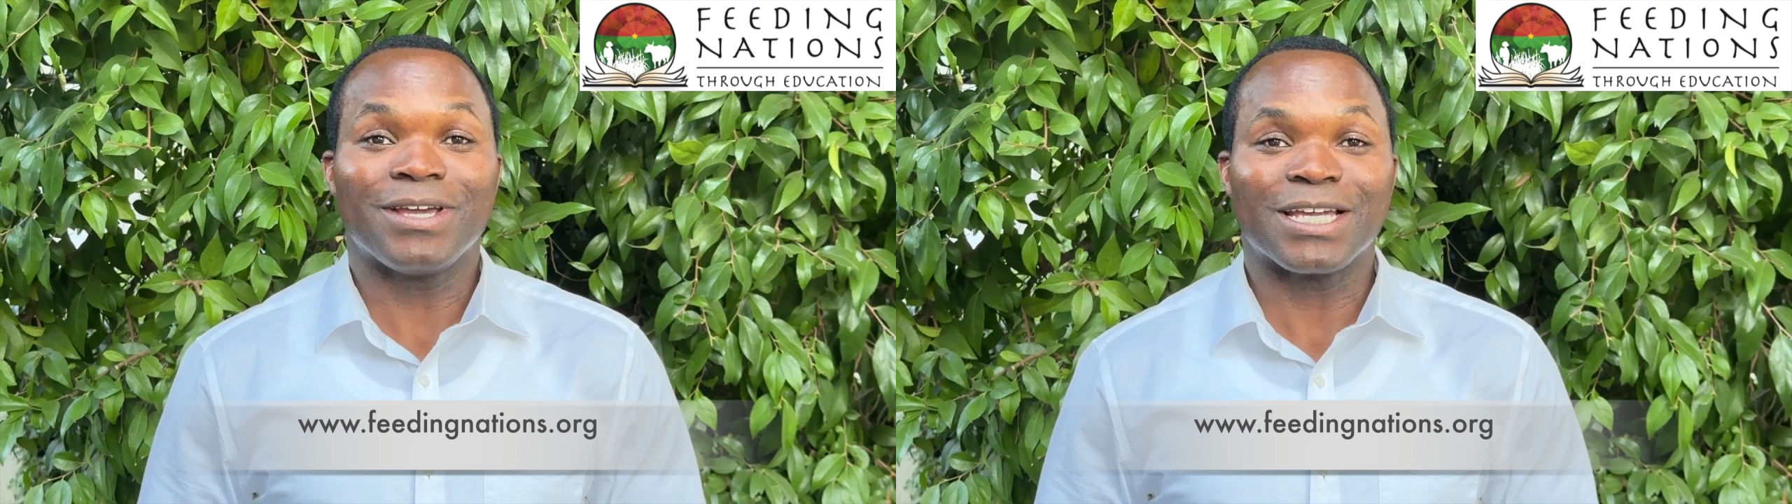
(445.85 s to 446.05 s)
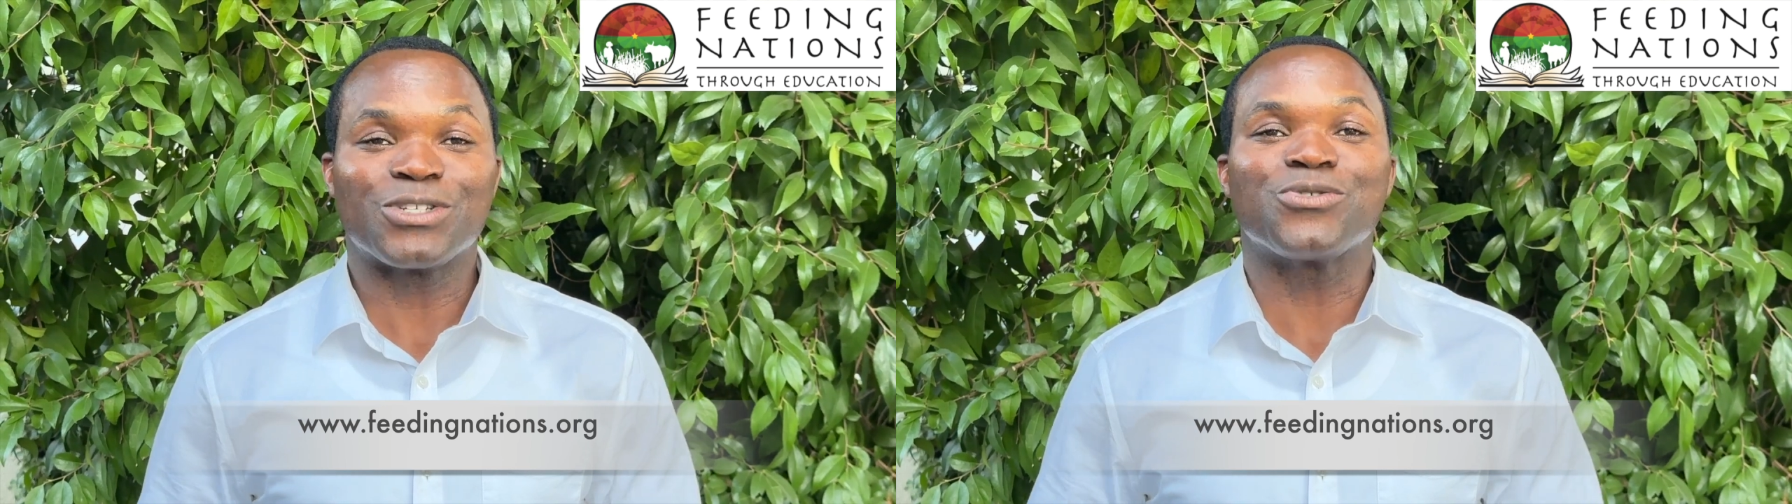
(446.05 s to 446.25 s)

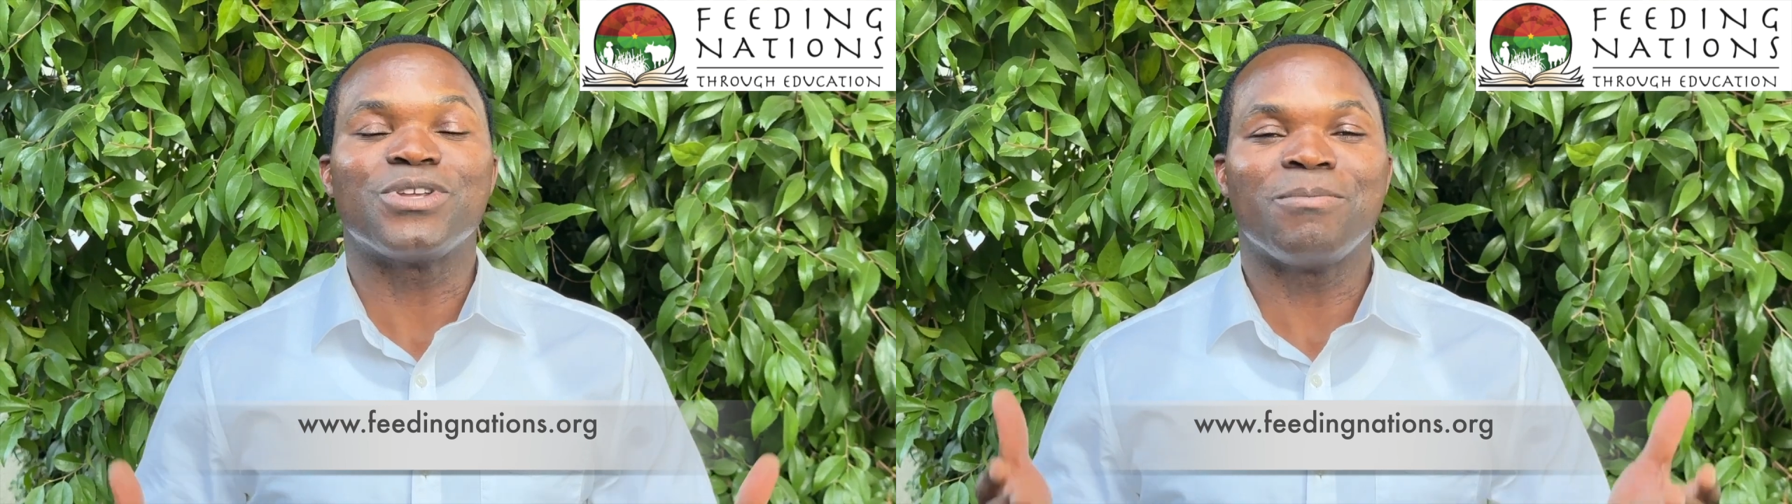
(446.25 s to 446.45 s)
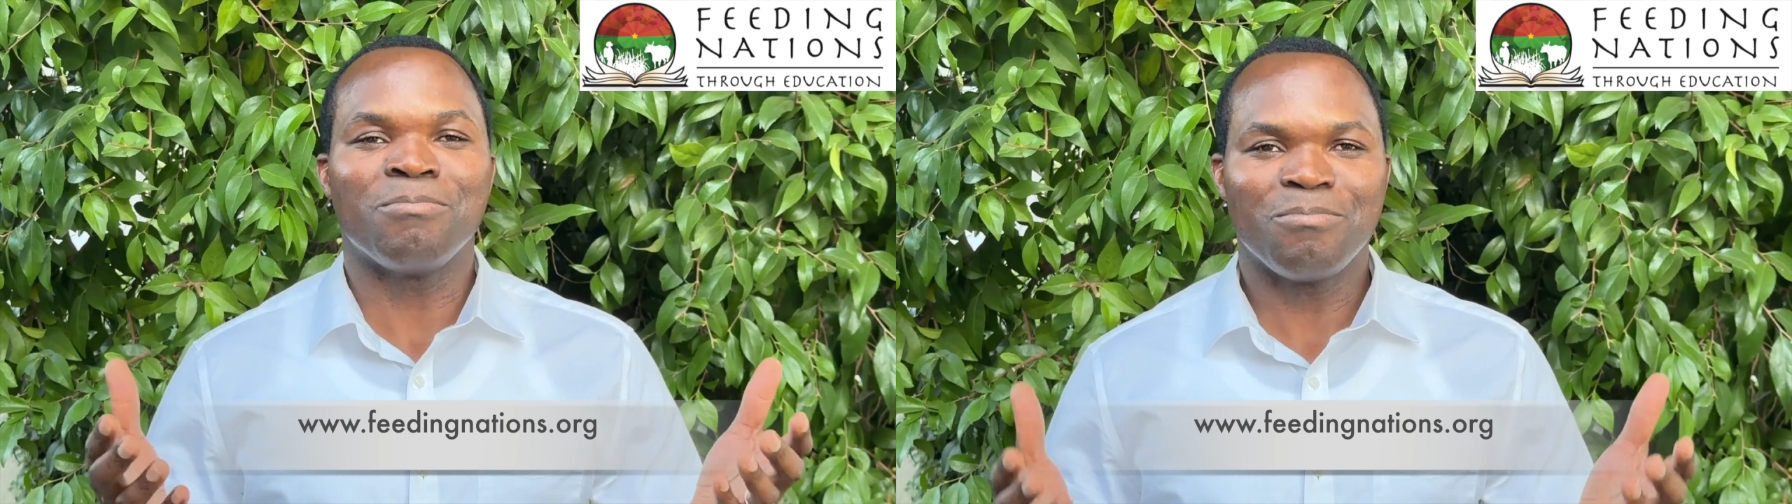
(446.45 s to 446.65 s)

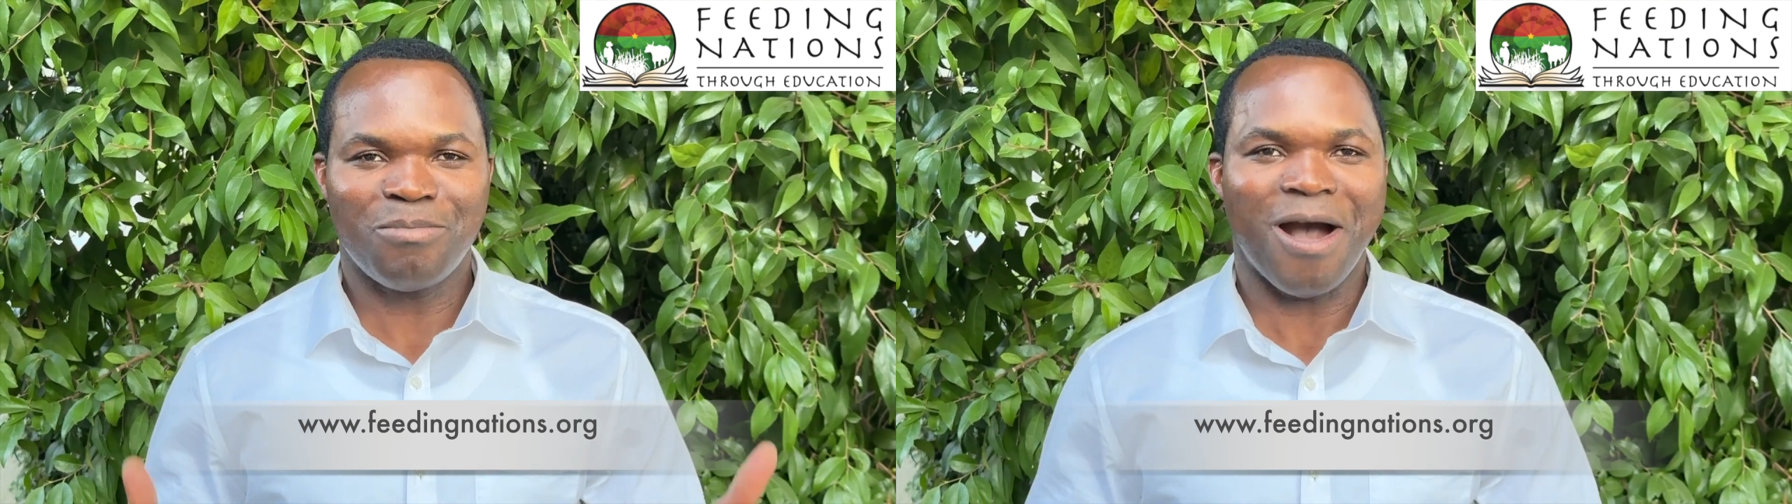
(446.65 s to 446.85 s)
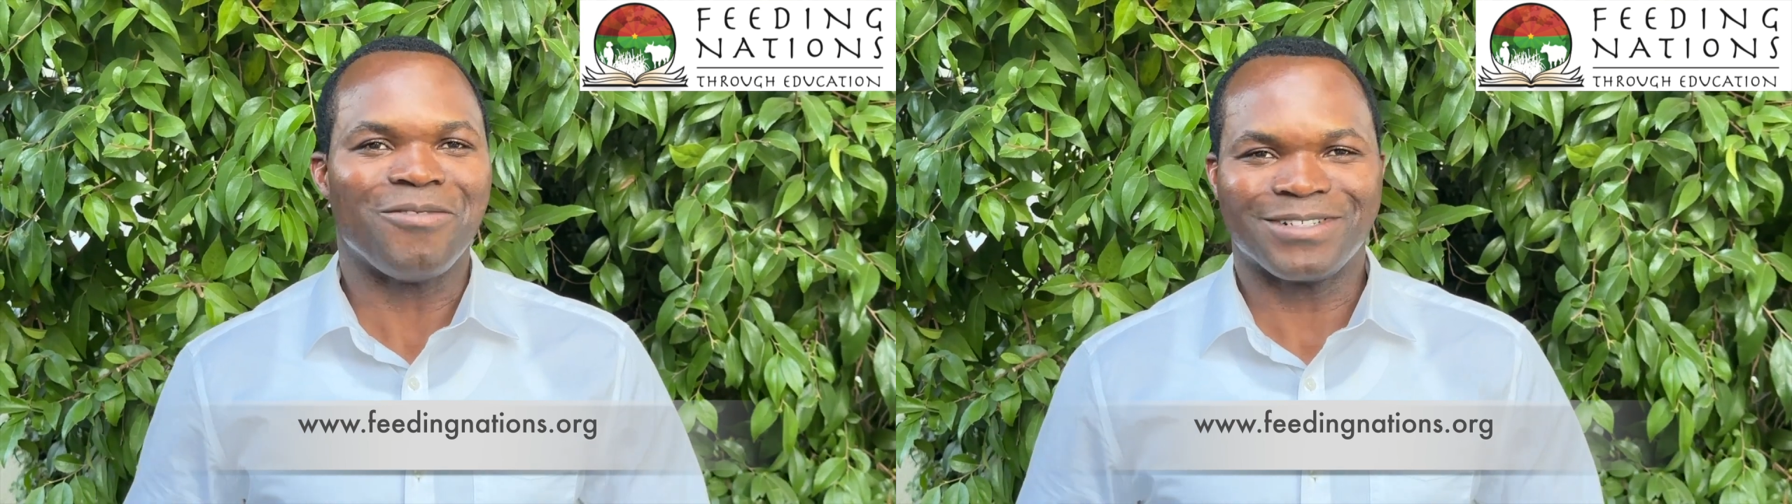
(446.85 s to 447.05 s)
extreme
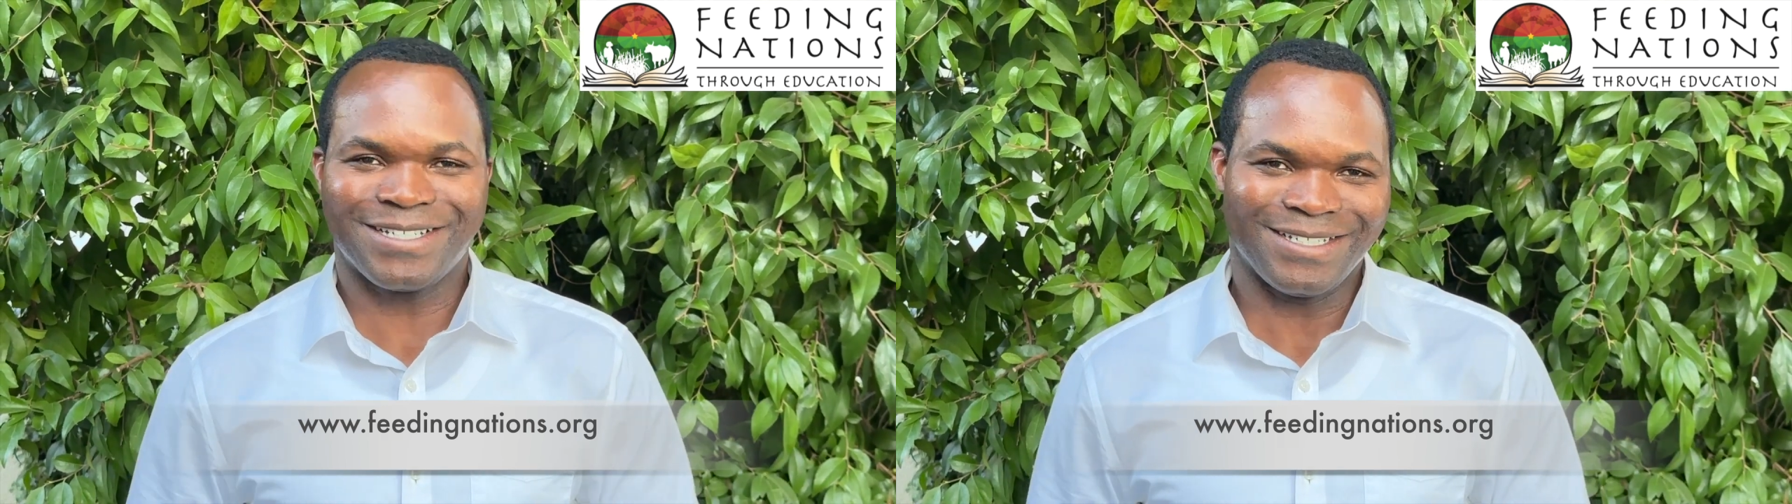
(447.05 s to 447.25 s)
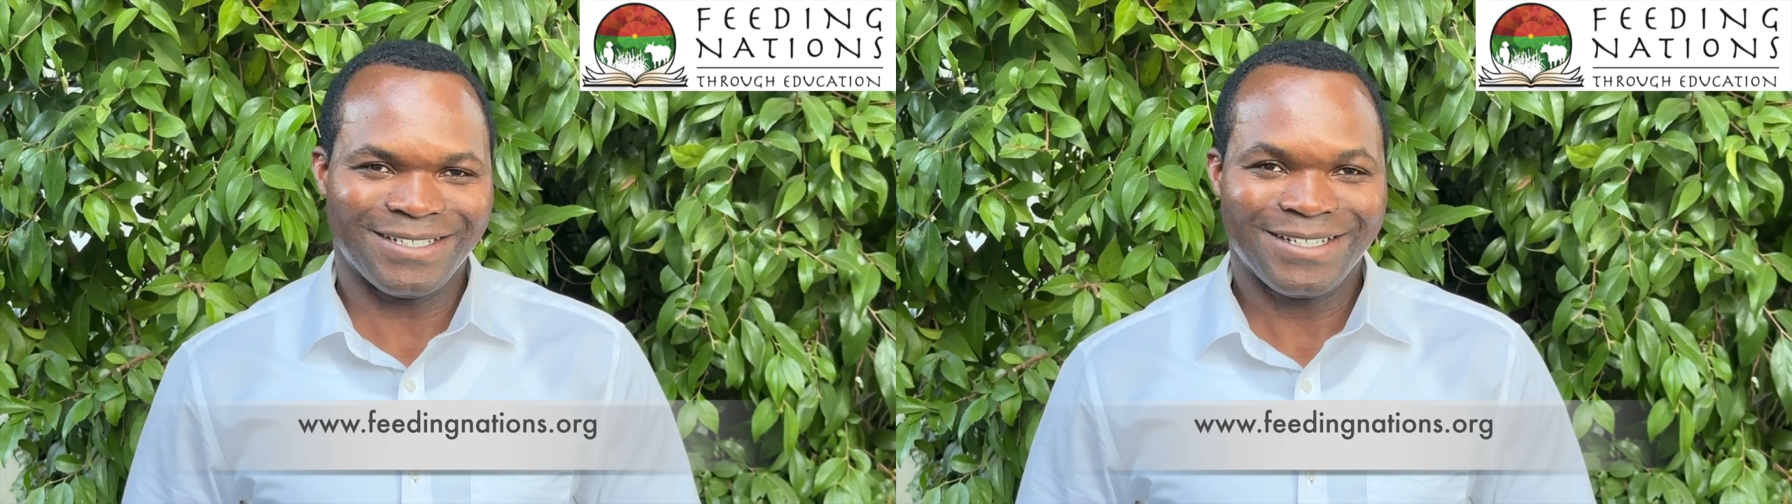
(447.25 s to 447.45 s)
poverty.